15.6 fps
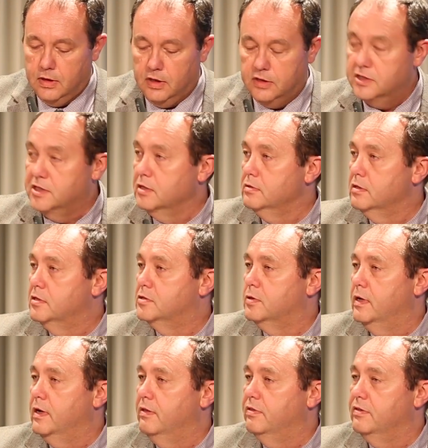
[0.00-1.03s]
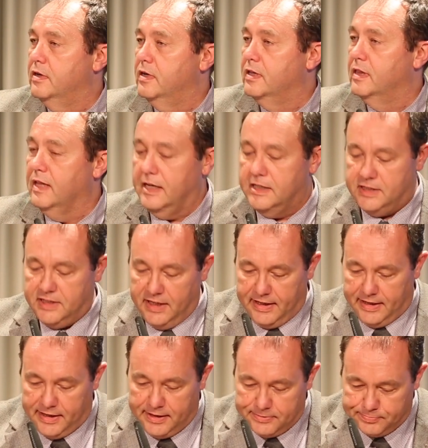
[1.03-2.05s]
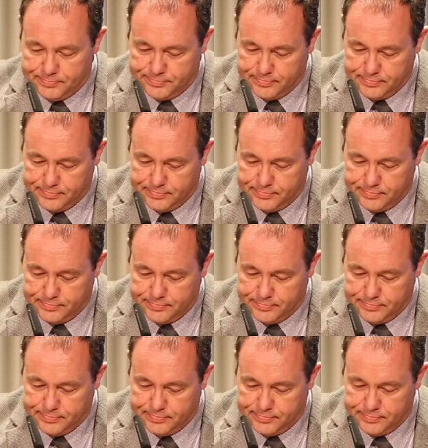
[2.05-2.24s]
on June the 23rd last year,